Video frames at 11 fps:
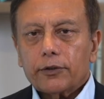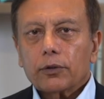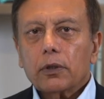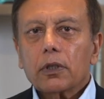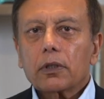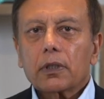
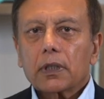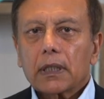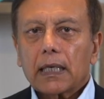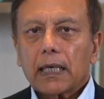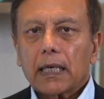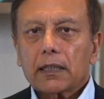look
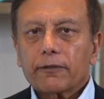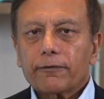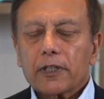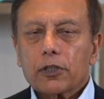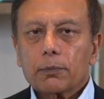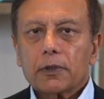at the
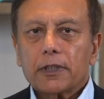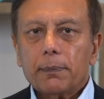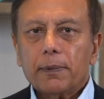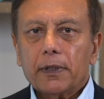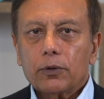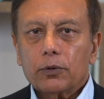fungible
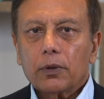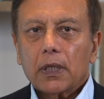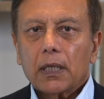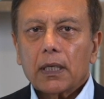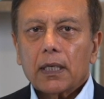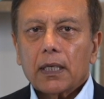DPU
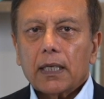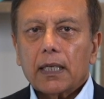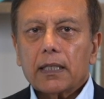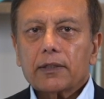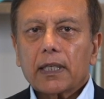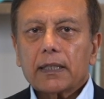
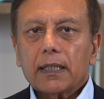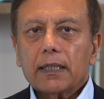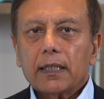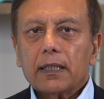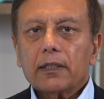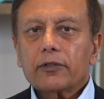is that it
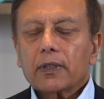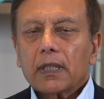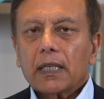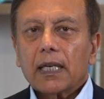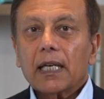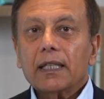is
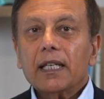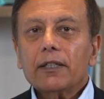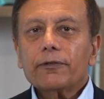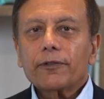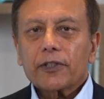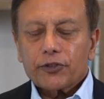an
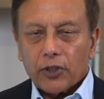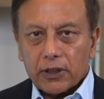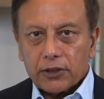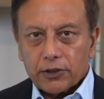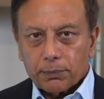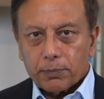
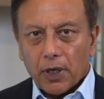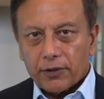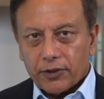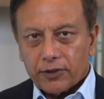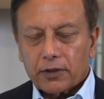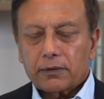infrastructure
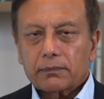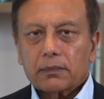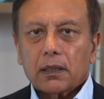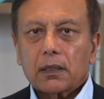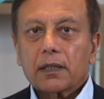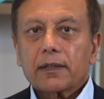processor,
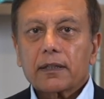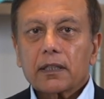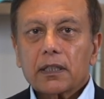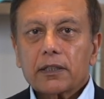the third